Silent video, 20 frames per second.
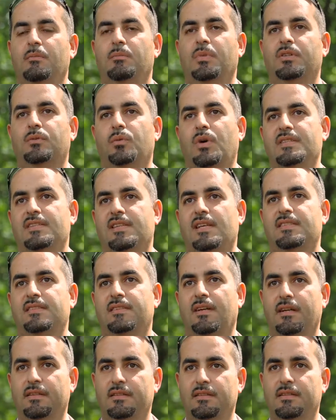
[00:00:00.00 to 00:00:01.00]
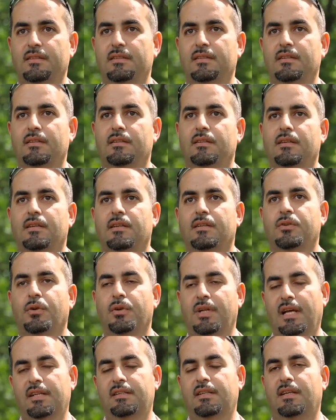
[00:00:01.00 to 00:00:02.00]
But once I started
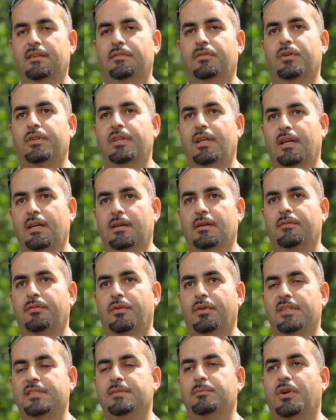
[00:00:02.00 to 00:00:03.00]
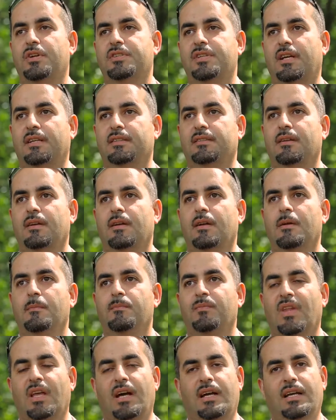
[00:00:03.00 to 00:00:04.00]
donating for this project,
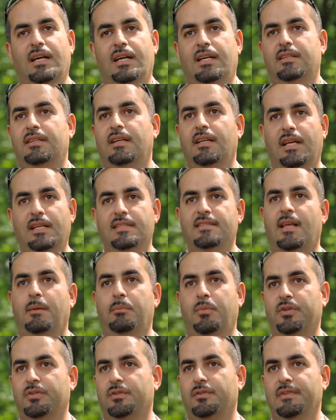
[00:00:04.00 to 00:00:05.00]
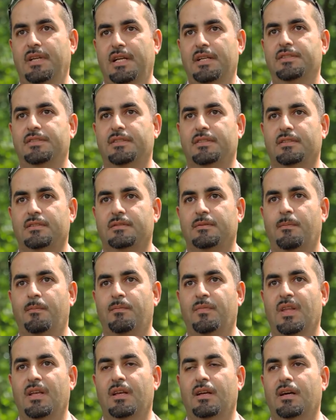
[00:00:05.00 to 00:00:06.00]
I had great support of nature.
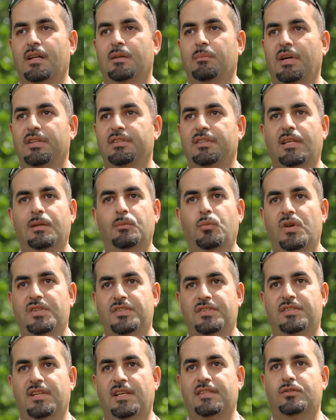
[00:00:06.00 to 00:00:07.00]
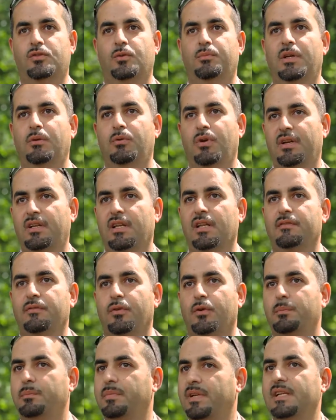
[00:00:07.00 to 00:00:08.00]
And my dream was just to be working
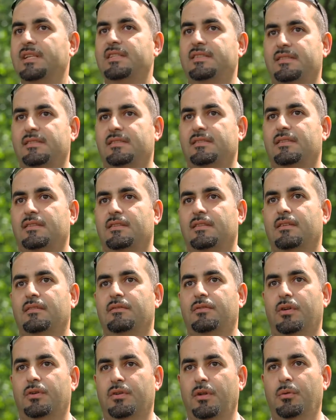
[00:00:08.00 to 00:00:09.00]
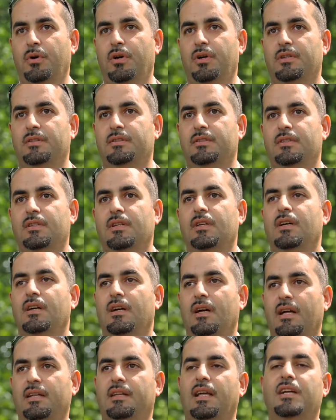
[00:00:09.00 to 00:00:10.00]
for peace for the world.
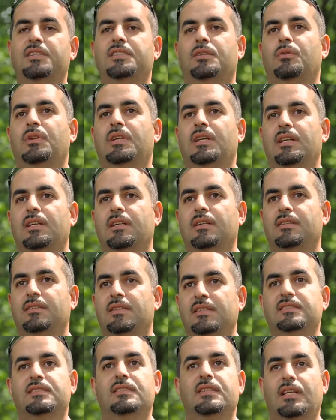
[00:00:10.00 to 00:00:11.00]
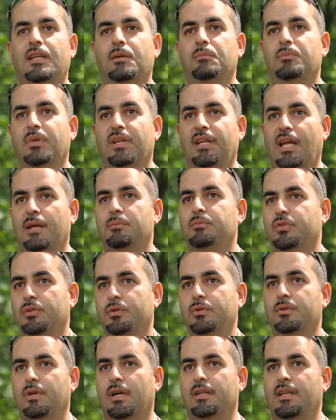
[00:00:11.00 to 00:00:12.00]
And actually, this dream became
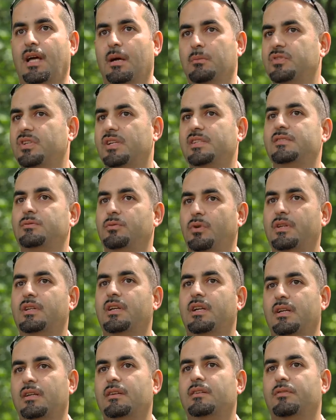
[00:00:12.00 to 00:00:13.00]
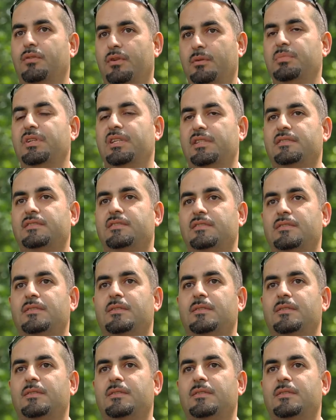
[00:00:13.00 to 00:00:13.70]
true, and I'm just working for peace.